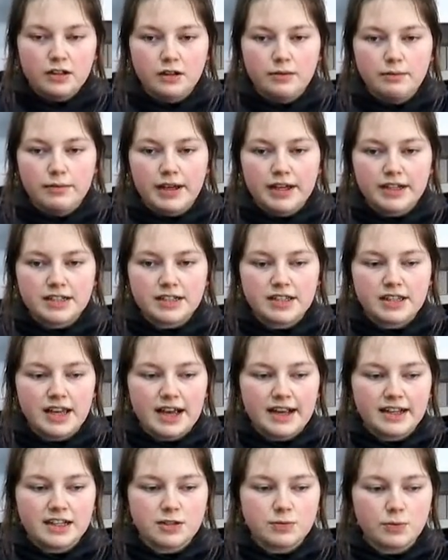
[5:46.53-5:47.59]
mix the
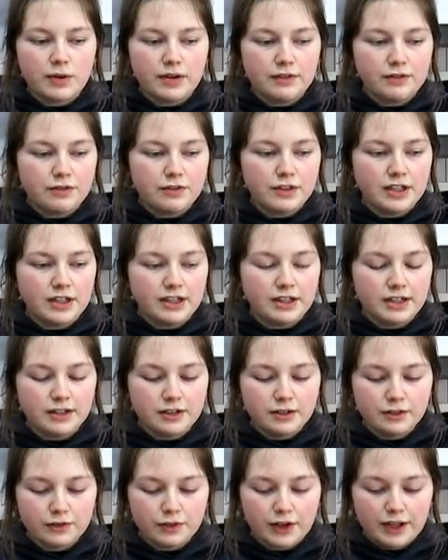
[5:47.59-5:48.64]
eggs with the
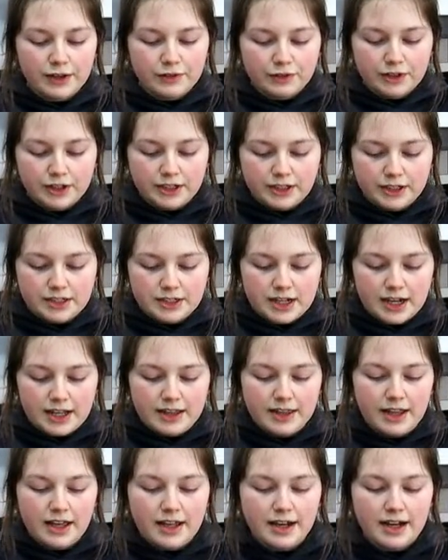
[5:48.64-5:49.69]
flavorings and
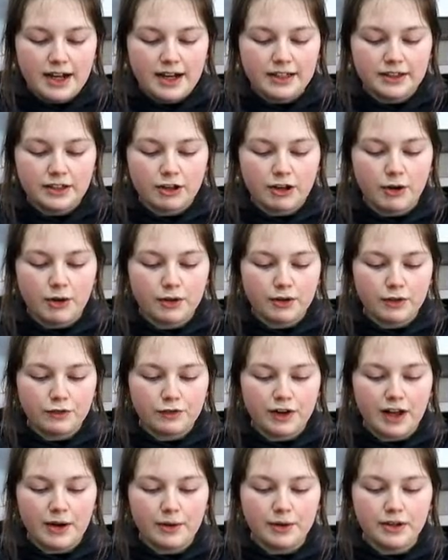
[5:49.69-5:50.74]
then add the coconut
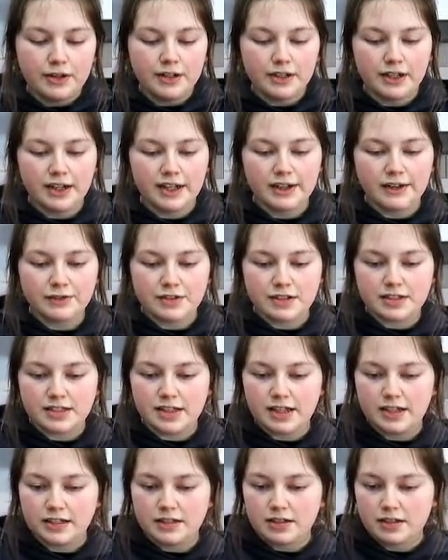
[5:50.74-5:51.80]
flour and leave to
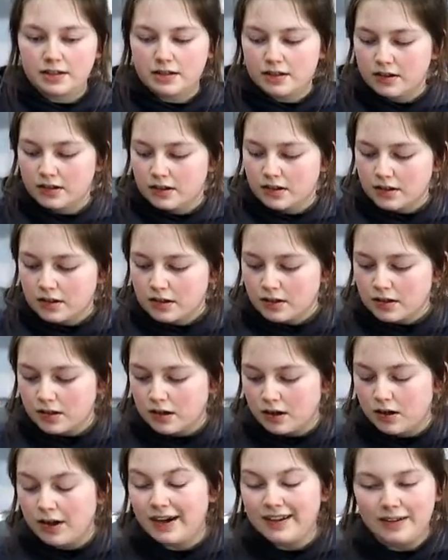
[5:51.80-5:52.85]
sit,
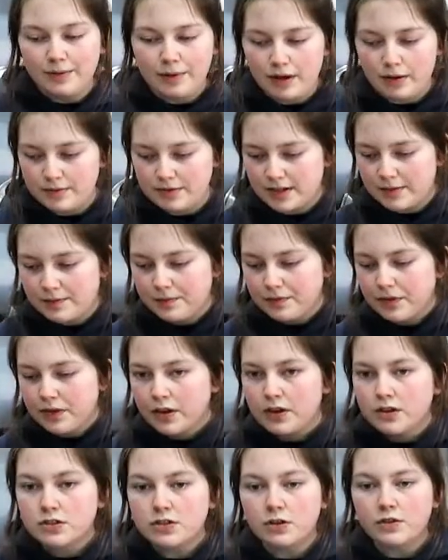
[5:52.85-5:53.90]
and the parmesan.
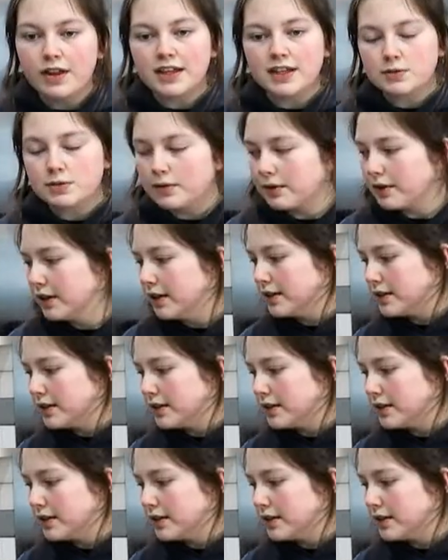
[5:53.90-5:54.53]
So that's what I'm going